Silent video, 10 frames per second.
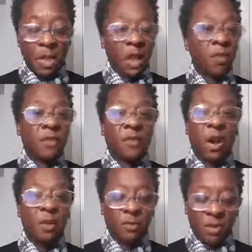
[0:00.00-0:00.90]
And we
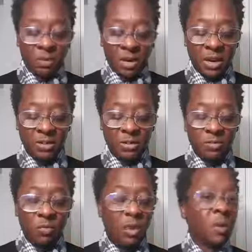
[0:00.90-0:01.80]
fall for it because
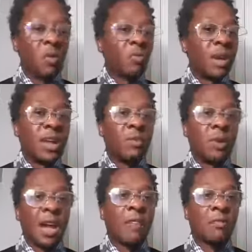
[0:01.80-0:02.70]
we won't read
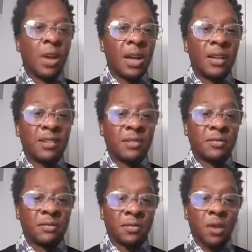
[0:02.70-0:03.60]
what I've read.
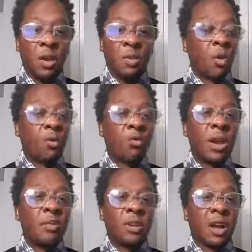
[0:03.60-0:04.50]
We won't read
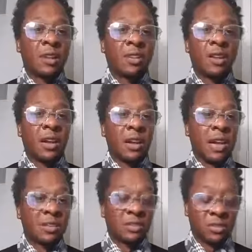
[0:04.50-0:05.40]
what Doctor Claude
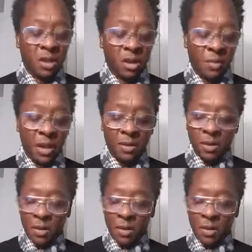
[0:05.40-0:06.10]
Anderson is talking about.